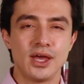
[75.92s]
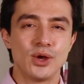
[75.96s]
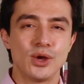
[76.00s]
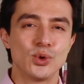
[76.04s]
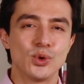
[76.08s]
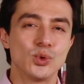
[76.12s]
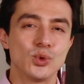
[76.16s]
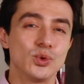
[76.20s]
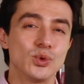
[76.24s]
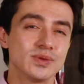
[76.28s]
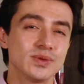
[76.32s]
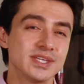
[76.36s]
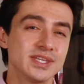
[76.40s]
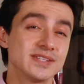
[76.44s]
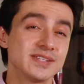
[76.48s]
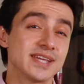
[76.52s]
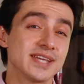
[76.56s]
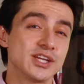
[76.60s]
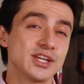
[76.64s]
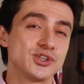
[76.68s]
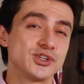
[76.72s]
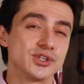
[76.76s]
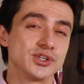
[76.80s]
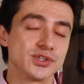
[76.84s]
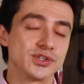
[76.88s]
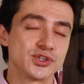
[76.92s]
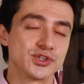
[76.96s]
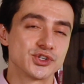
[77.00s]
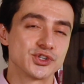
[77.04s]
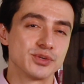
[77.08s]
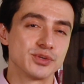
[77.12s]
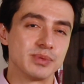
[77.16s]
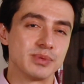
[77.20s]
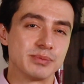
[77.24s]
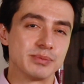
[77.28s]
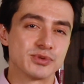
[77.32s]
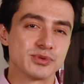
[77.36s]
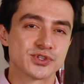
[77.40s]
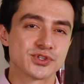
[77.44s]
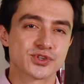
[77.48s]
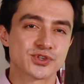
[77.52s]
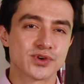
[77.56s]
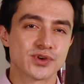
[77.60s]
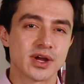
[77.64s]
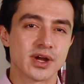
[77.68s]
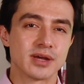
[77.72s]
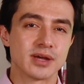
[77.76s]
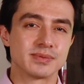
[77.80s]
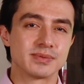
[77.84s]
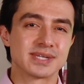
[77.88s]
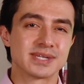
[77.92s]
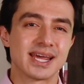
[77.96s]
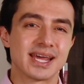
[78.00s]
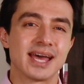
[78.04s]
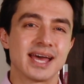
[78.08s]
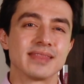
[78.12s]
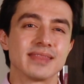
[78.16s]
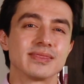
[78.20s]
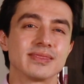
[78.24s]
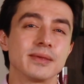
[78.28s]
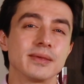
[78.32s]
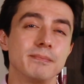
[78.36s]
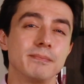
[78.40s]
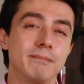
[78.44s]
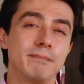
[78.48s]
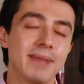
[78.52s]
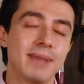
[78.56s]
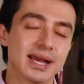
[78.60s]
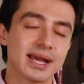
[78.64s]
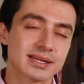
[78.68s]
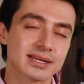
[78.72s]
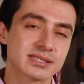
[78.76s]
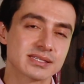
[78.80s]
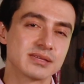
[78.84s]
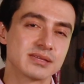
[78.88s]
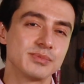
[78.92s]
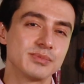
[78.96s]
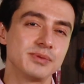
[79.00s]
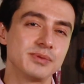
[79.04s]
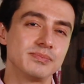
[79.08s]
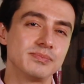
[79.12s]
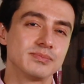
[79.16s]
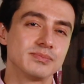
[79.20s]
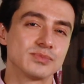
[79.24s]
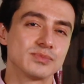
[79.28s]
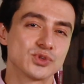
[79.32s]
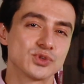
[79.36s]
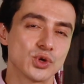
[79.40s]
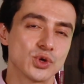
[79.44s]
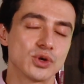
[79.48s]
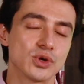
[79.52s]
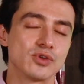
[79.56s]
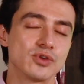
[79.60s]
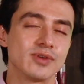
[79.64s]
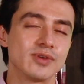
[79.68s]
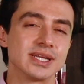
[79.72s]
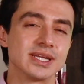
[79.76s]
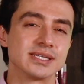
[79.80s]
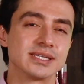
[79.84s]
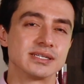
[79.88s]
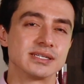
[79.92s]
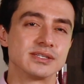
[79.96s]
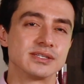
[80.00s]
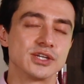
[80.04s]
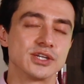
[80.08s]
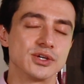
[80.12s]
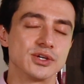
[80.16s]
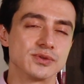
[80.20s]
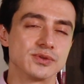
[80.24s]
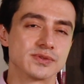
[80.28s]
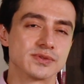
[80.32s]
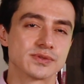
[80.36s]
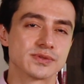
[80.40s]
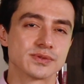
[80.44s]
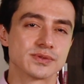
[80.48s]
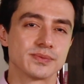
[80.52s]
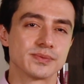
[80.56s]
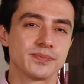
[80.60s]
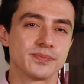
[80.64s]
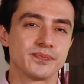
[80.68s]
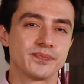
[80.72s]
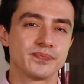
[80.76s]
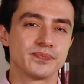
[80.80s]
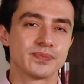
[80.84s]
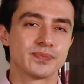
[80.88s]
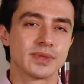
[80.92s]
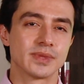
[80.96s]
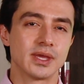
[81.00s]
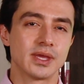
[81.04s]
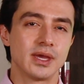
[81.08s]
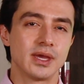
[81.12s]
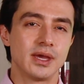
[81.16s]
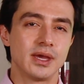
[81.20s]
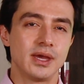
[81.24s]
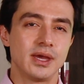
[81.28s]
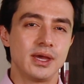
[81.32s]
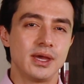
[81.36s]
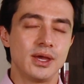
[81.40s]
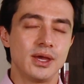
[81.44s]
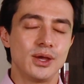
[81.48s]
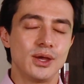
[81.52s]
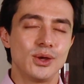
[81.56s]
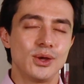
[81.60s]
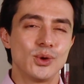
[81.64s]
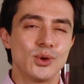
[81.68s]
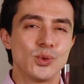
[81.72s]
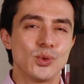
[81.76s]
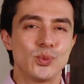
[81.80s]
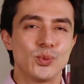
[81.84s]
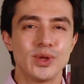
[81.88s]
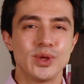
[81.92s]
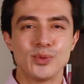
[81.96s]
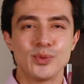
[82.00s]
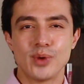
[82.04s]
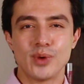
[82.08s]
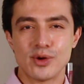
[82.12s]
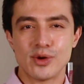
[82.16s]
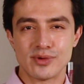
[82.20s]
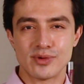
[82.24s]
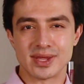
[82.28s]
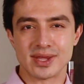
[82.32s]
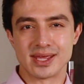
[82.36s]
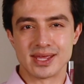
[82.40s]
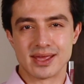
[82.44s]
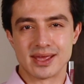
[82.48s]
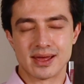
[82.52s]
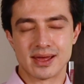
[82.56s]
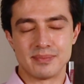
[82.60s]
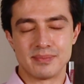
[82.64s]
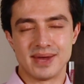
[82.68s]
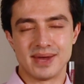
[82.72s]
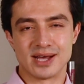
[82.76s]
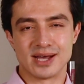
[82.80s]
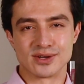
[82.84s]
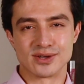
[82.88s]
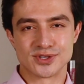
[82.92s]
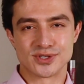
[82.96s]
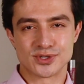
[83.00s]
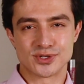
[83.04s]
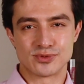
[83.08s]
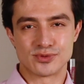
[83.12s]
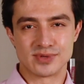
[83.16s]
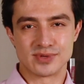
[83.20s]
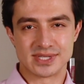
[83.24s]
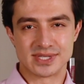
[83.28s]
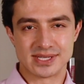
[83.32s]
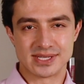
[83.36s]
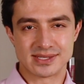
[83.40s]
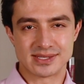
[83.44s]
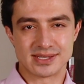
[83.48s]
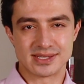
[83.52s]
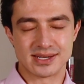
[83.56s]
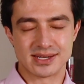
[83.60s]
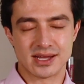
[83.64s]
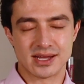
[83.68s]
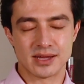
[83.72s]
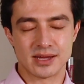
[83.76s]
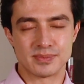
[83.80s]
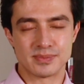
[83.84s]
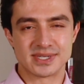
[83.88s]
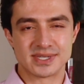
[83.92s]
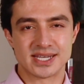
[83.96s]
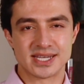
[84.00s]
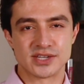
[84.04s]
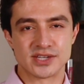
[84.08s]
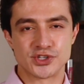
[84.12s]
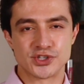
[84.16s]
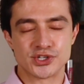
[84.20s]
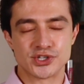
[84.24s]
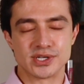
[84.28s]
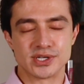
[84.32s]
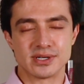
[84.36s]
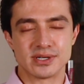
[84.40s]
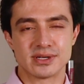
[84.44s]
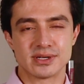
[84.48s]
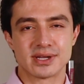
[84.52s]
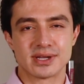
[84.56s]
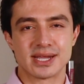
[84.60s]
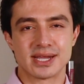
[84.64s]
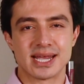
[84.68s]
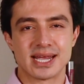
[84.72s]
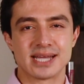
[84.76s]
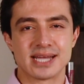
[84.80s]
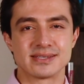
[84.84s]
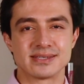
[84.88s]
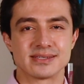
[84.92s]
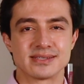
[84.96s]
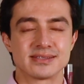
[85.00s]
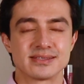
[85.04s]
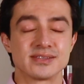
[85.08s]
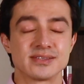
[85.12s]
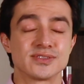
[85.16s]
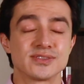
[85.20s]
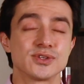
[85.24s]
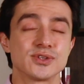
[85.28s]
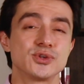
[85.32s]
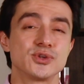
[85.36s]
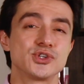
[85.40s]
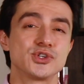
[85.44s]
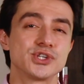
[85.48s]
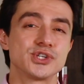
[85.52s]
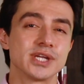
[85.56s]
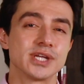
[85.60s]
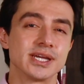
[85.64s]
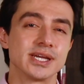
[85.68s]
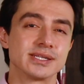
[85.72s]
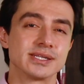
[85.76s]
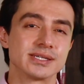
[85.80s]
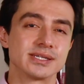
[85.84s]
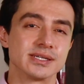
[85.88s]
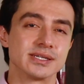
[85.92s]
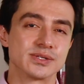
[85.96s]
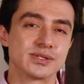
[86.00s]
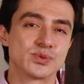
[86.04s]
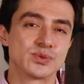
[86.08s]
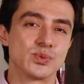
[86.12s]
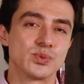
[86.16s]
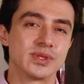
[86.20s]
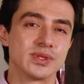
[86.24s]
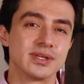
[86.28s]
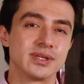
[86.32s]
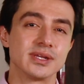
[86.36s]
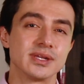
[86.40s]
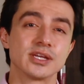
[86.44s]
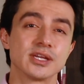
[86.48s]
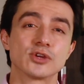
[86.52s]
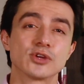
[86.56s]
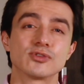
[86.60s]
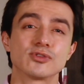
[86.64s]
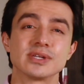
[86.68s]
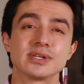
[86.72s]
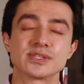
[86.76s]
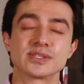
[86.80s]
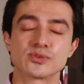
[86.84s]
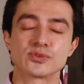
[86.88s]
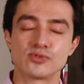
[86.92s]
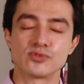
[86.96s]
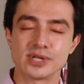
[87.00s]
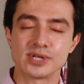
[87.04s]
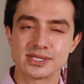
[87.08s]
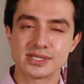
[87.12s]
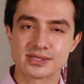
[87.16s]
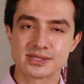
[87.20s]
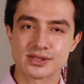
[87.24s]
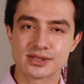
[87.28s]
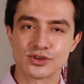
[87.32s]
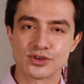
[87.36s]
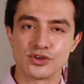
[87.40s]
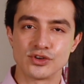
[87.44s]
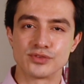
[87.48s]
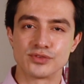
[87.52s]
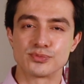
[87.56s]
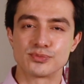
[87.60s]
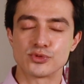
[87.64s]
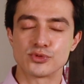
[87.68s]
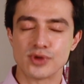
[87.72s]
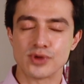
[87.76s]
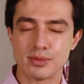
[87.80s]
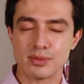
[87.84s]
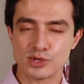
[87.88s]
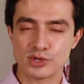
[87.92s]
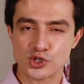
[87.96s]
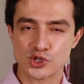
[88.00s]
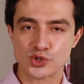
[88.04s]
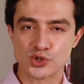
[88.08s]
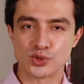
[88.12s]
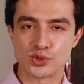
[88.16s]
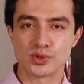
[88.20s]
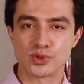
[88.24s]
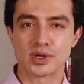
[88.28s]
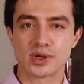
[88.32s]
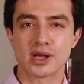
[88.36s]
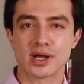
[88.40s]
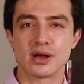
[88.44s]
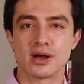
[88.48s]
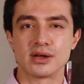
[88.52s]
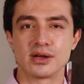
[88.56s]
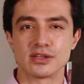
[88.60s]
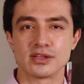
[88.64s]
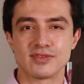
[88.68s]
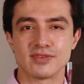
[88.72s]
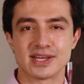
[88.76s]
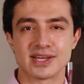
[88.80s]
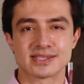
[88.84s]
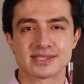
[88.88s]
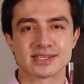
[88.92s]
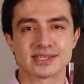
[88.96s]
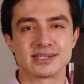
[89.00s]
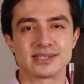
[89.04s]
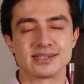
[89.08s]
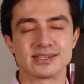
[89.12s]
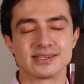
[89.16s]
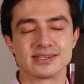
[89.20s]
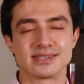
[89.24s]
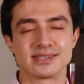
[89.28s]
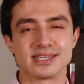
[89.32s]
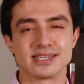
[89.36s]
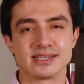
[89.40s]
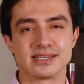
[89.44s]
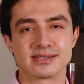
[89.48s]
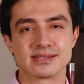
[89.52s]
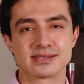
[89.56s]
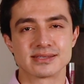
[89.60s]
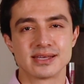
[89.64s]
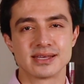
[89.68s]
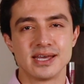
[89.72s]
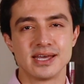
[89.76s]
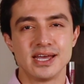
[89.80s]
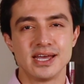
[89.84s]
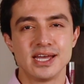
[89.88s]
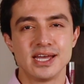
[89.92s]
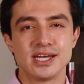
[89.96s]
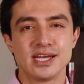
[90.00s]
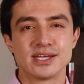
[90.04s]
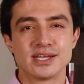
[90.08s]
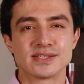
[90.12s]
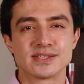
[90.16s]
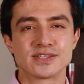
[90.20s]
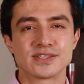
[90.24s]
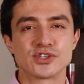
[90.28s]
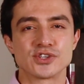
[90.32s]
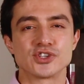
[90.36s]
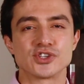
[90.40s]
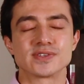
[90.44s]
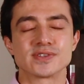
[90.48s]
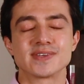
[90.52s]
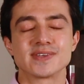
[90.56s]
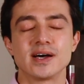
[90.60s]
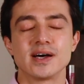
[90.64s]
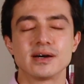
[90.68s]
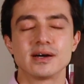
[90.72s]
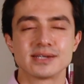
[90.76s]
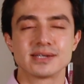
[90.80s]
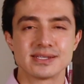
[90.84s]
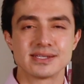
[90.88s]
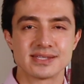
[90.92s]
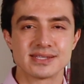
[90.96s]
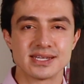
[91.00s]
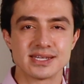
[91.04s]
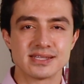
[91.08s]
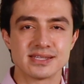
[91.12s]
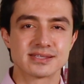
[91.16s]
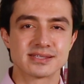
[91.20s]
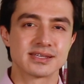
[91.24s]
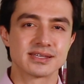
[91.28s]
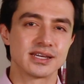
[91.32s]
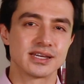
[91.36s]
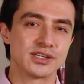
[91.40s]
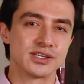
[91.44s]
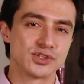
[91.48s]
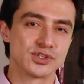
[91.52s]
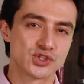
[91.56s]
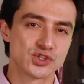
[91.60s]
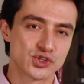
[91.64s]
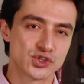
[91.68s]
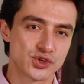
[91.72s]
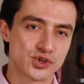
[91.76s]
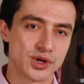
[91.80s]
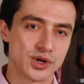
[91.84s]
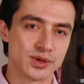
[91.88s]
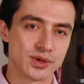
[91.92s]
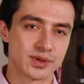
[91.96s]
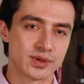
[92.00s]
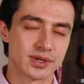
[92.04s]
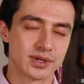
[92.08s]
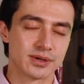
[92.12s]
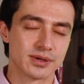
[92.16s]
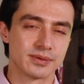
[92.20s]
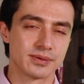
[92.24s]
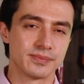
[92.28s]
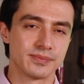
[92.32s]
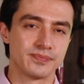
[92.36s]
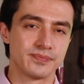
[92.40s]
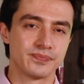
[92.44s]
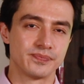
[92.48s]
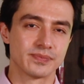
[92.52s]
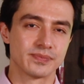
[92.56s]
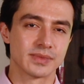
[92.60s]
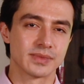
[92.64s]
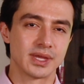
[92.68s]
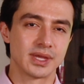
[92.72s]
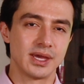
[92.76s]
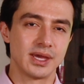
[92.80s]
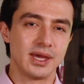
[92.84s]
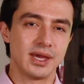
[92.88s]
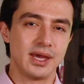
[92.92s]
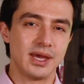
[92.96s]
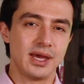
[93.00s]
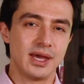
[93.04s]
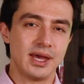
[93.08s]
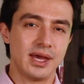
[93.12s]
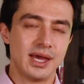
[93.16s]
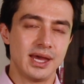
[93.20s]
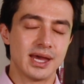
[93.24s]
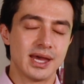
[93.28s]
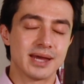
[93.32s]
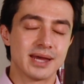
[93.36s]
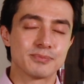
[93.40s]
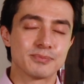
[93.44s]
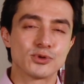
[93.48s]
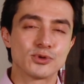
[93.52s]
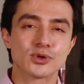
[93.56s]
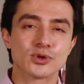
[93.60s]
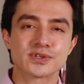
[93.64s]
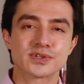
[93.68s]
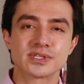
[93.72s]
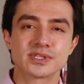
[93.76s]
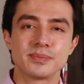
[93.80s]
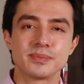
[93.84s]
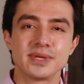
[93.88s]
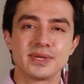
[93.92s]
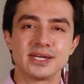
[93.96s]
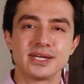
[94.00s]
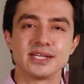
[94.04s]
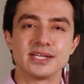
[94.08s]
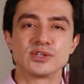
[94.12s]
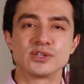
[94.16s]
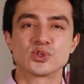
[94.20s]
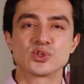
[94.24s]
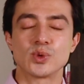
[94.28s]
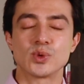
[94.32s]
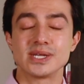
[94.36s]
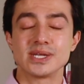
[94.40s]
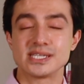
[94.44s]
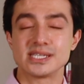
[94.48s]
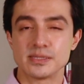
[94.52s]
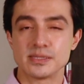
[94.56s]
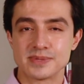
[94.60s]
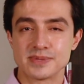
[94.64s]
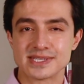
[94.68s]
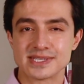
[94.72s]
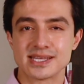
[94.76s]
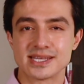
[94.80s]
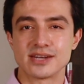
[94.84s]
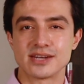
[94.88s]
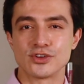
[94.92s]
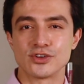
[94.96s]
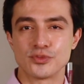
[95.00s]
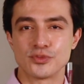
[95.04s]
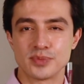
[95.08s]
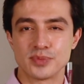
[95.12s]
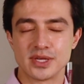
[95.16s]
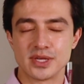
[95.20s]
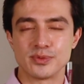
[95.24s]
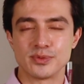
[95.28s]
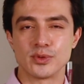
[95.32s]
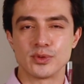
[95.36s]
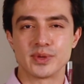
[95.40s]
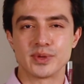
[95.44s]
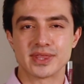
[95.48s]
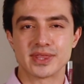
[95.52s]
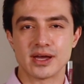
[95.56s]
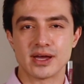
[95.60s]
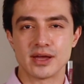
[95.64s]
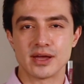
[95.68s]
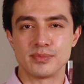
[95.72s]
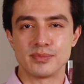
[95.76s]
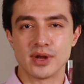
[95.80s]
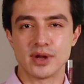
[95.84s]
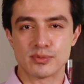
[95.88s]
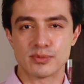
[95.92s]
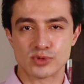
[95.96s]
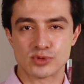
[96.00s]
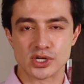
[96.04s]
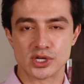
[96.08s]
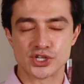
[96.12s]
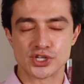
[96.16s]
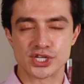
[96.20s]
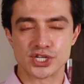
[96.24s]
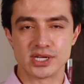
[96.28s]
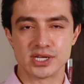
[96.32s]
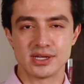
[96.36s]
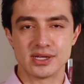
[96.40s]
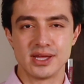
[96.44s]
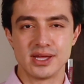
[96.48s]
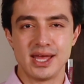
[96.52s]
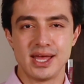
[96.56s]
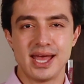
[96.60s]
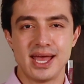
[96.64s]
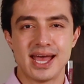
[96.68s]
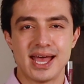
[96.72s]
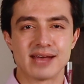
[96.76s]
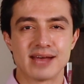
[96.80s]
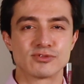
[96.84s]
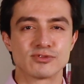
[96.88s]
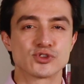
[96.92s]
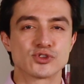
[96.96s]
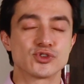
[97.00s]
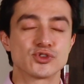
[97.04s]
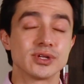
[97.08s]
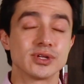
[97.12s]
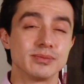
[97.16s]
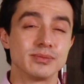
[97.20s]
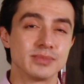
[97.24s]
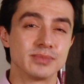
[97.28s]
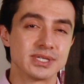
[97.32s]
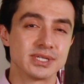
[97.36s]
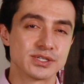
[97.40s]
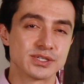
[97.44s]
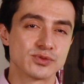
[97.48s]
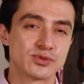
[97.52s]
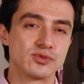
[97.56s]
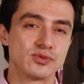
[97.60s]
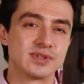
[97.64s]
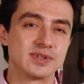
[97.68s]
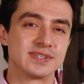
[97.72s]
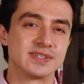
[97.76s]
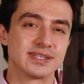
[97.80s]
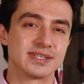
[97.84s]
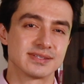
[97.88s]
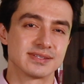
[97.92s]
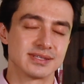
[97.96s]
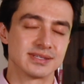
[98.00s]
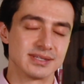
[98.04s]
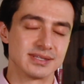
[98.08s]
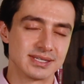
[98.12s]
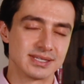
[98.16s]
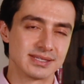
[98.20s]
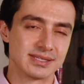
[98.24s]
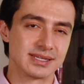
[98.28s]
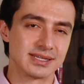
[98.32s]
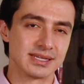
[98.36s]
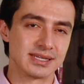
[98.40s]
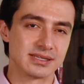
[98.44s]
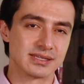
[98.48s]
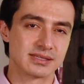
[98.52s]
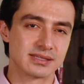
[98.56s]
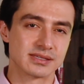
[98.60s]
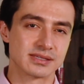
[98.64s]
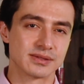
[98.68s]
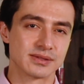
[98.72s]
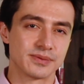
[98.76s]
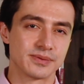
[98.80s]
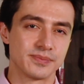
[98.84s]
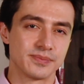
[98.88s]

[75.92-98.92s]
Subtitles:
All these agents should be prescribed at the maximum tolerated dose. We worry about resistant hypertension as it's associated with an increased risk of premature cardiovascular disease, such as heart disease and stroke. Approximately 20% of people with high blood pressure have treatment-resistant disease.